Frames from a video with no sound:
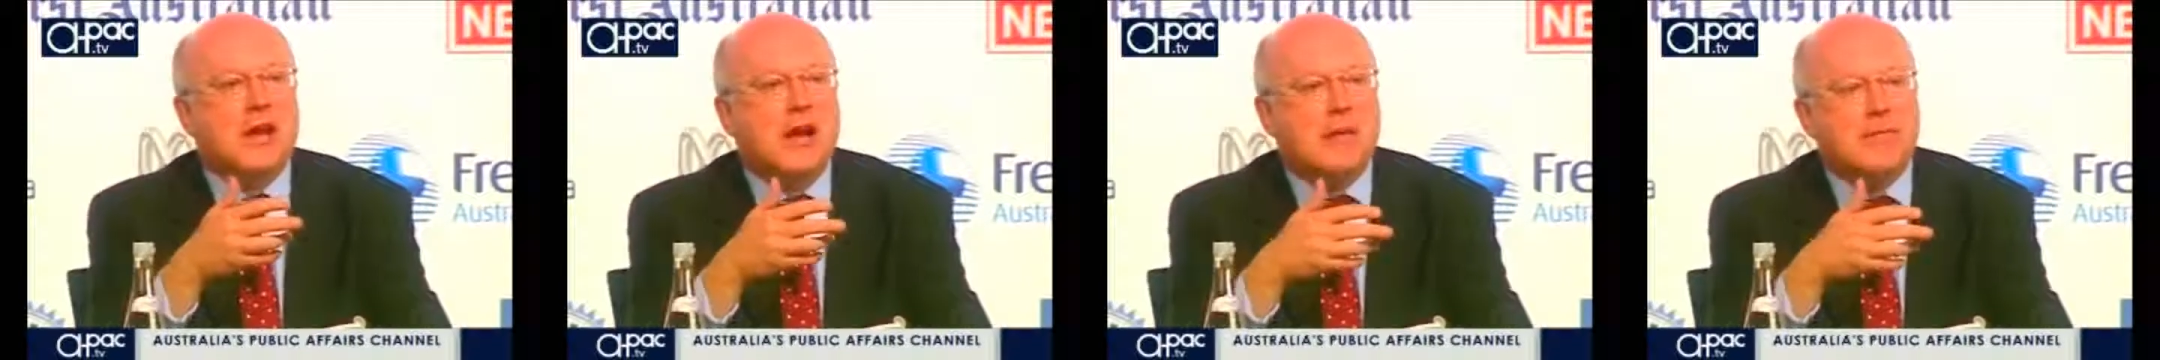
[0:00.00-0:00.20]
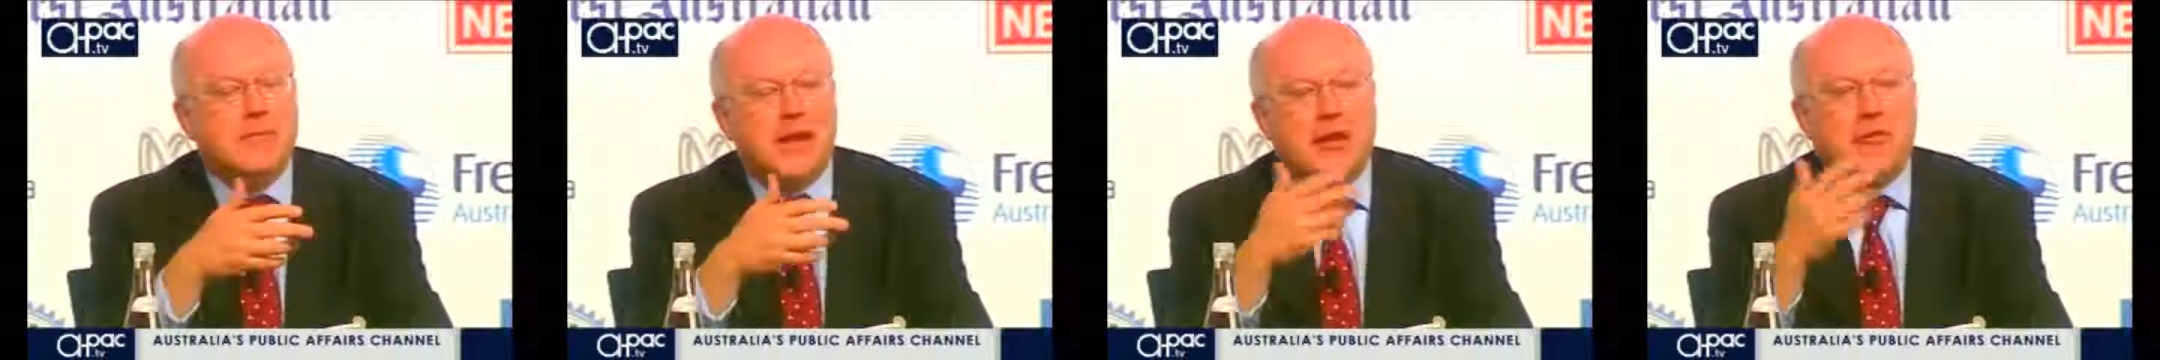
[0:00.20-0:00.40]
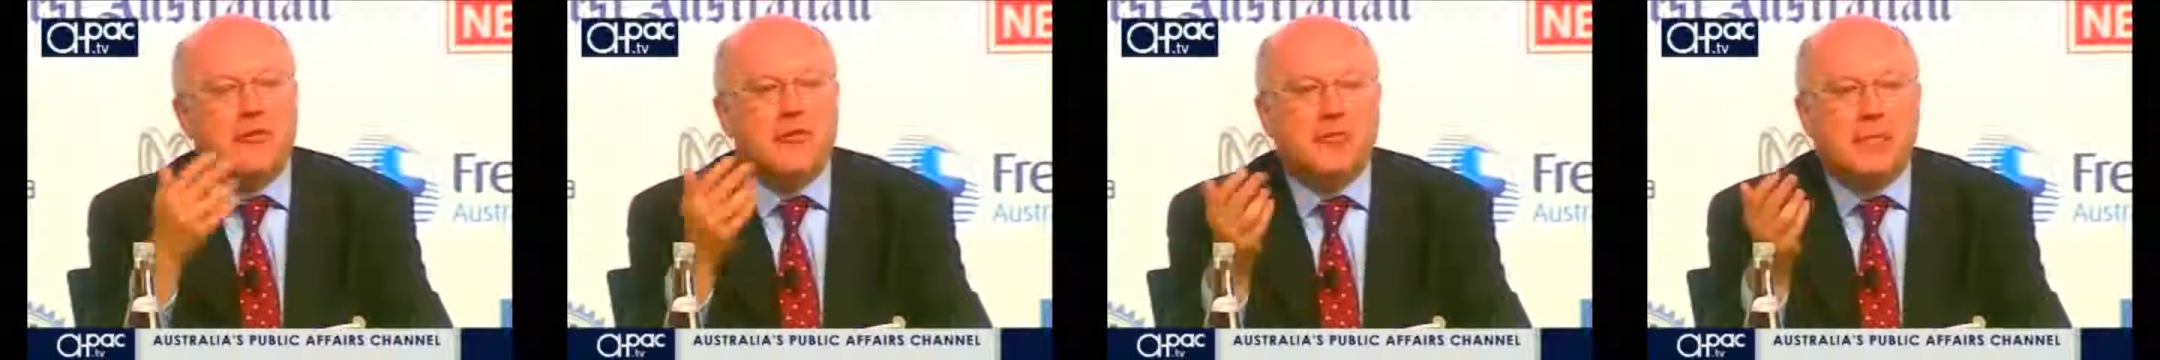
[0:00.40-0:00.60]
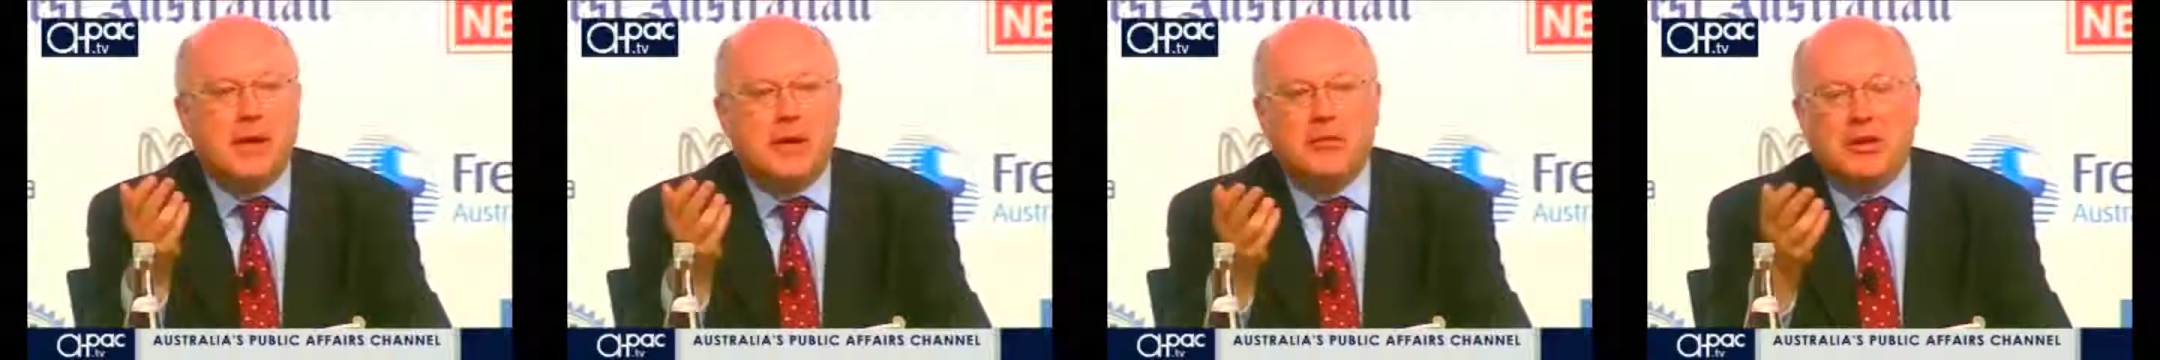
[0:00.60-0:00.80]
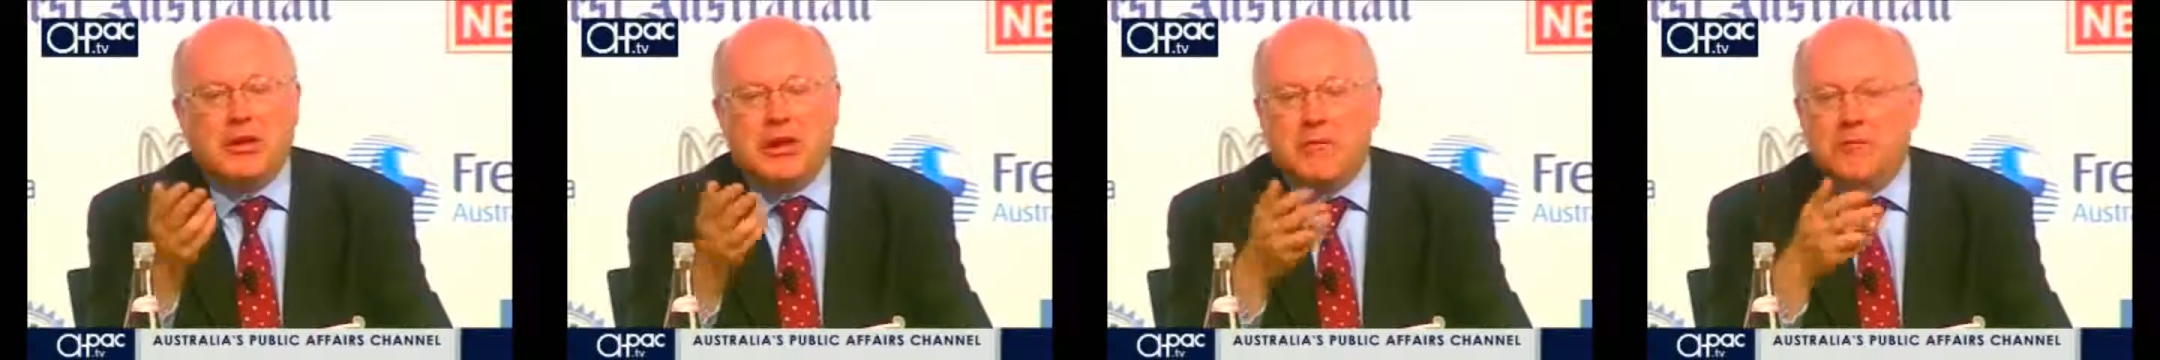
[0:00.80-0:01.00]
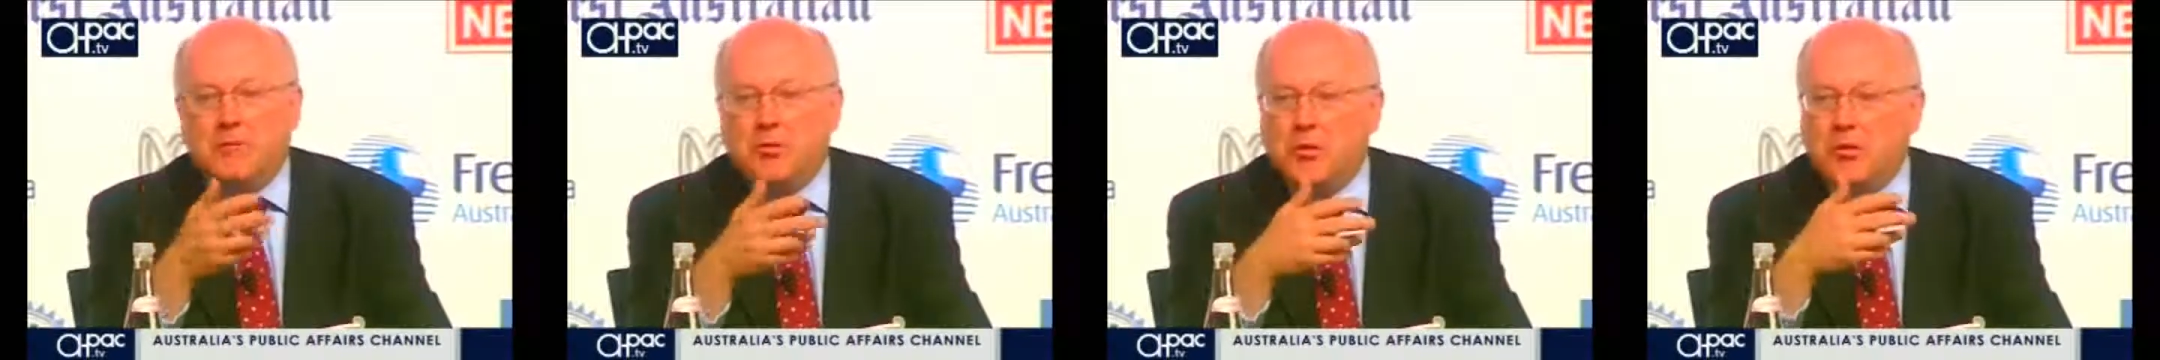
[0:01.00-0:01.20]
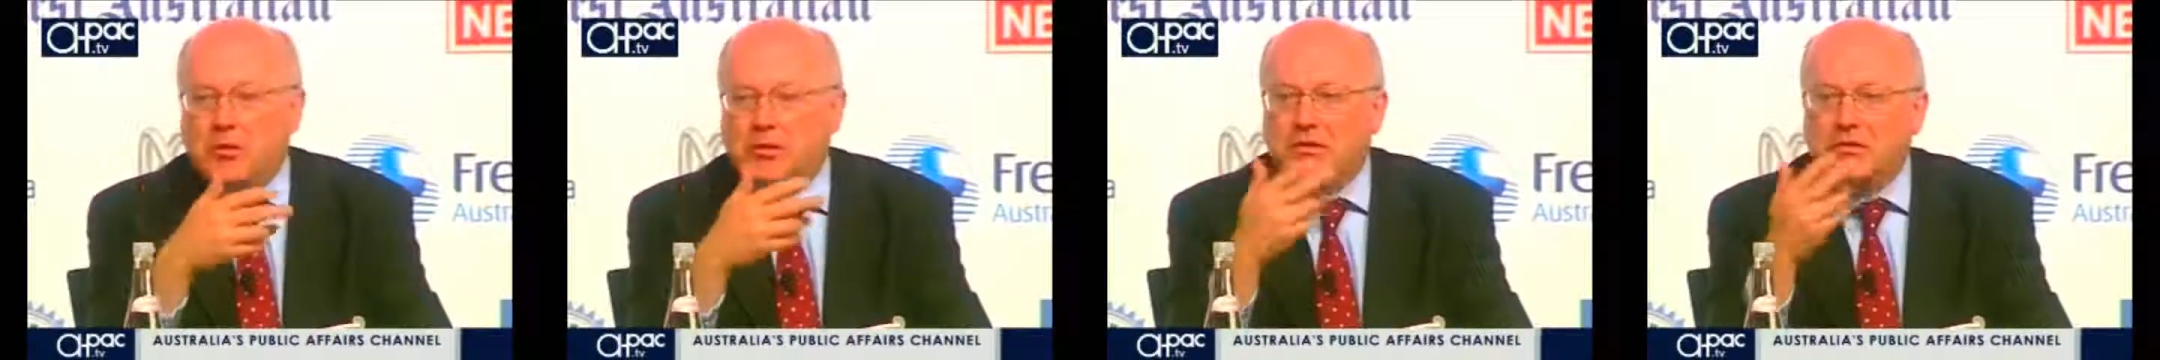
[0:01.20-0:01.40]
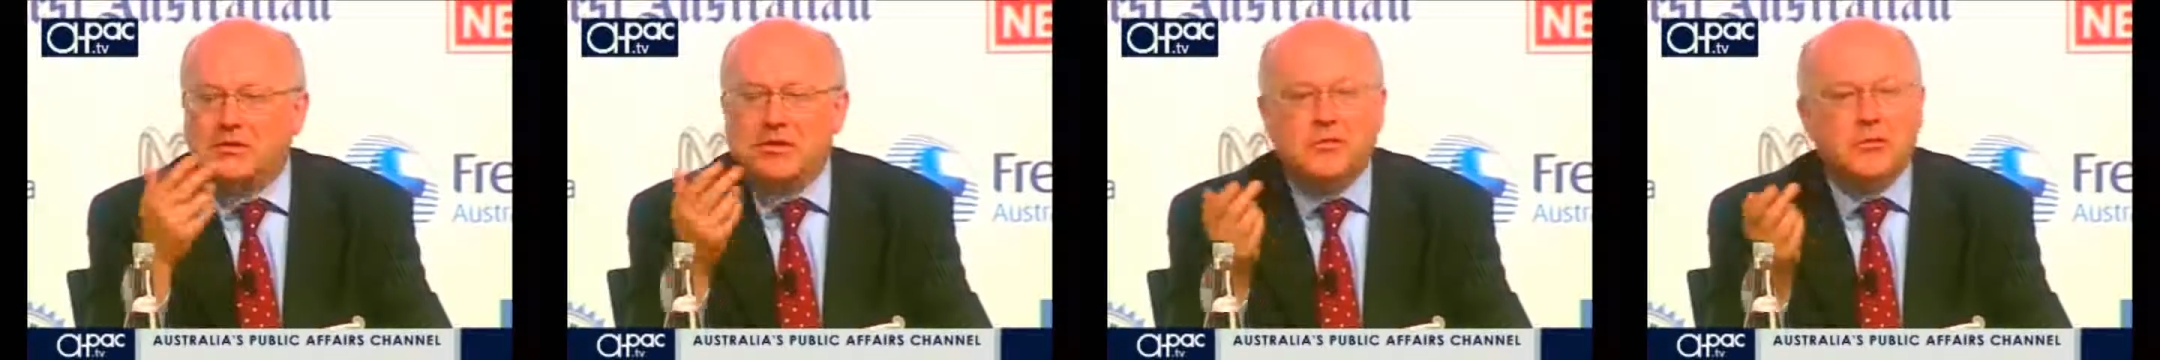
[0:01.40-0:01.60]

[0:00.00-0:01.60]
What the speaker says: a matter of public importance.